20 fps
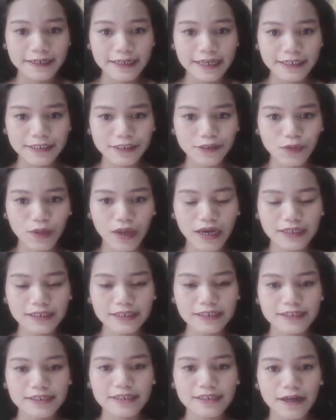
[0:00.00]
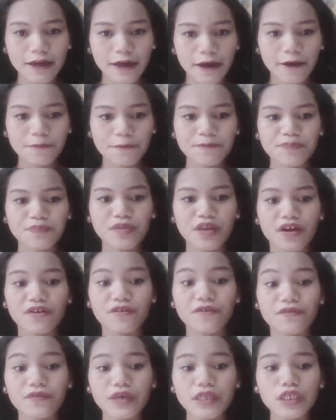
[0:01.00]
next one is the
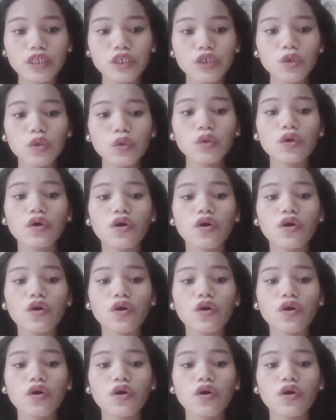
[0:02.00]
video